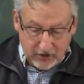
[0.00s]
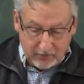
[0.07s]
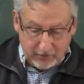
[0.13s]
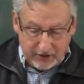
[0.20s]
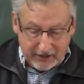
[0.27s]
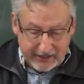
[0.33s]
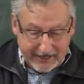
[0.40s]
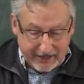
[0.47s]

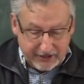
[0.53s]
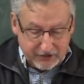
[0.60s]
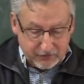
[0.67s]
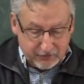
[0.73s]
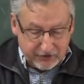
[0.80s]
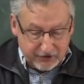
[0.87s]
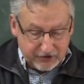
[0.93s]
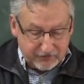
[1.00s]
but it ends
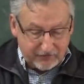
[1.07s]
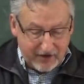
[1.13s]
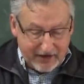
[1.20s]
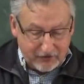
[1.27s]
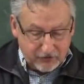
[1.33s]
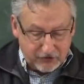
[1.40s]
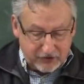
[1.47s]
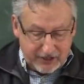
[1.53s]
with its
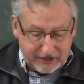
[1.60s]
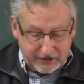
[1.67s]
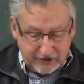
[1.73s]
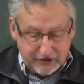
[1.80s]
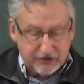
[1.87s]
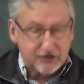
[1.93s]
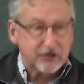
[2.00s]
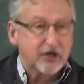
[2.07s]
final
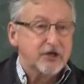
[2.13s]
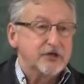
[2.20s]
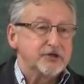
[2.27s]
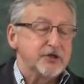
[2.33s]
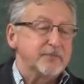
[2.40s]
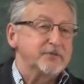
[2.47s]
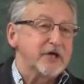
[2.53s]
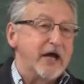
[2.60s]
sentence,
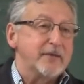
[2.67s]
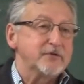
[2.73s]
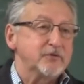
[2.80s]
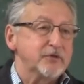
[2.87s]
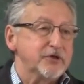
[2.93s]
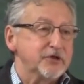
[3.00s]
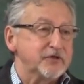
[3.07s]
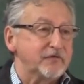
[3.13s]
sometimes
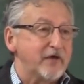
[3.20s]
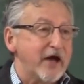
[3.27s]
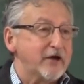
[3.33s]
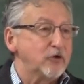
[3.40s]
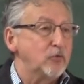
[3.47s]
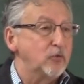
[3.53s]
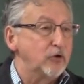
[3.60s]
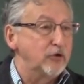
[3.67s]
with its
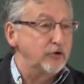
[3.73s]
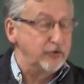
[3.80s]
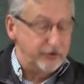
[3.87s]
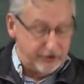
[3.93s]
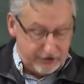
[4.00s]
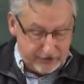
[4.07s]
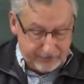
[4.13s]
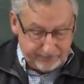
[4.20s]
final
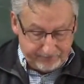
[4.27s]
word.